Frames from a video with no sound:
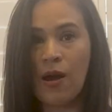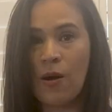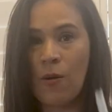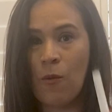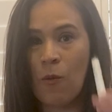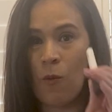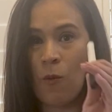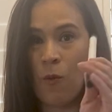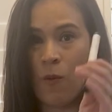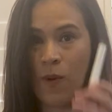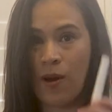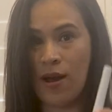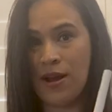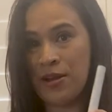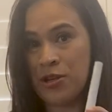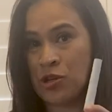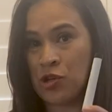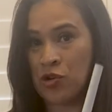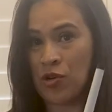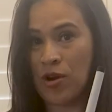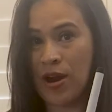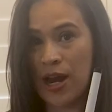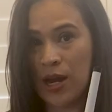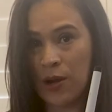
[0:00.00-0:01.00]
1
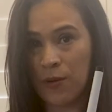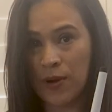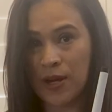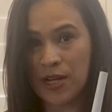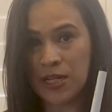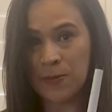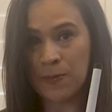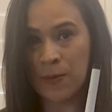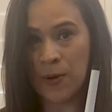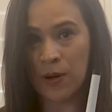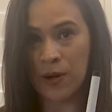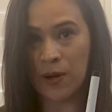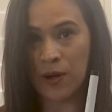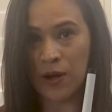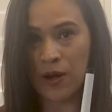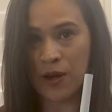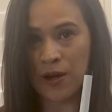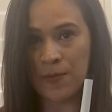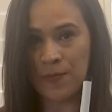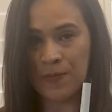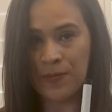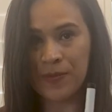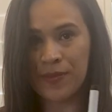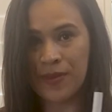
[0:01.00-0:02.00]
dry erase marker,
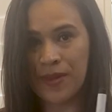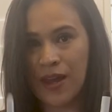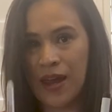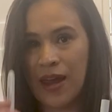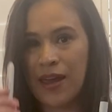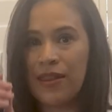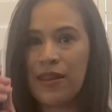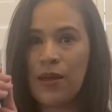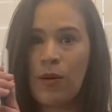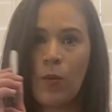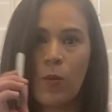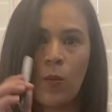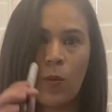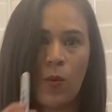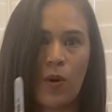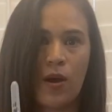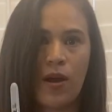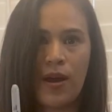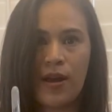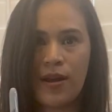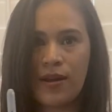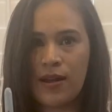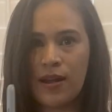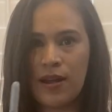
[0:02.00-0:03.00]
and then
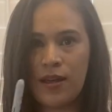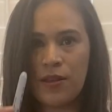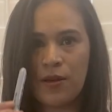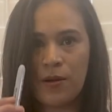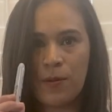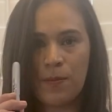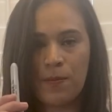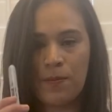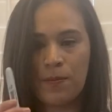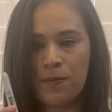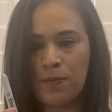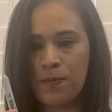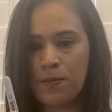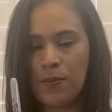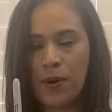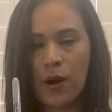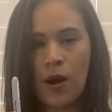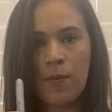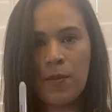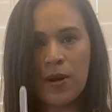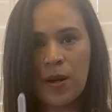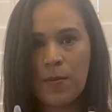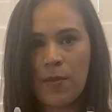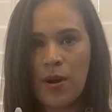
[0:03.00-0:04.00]
1 either
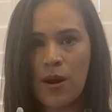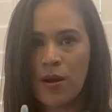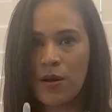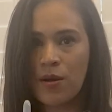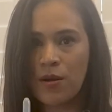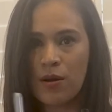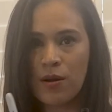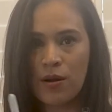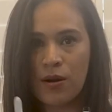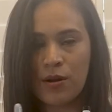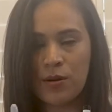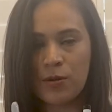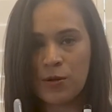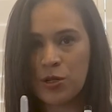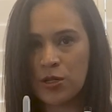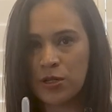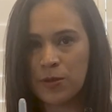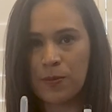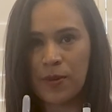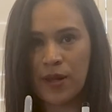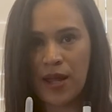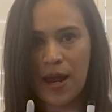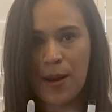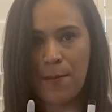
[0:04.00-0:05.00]
permanent marker or
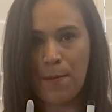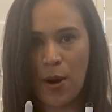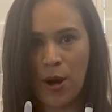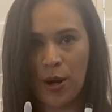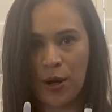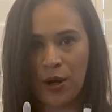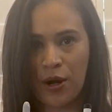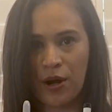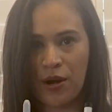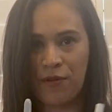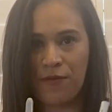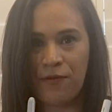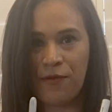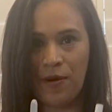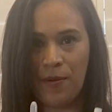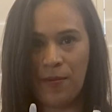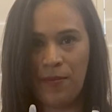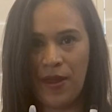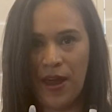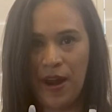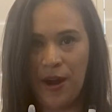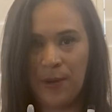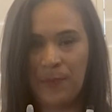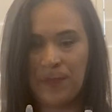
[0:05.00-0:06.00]
just plain marker from
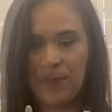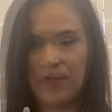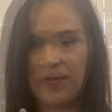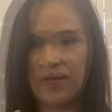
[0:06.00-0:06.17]
there.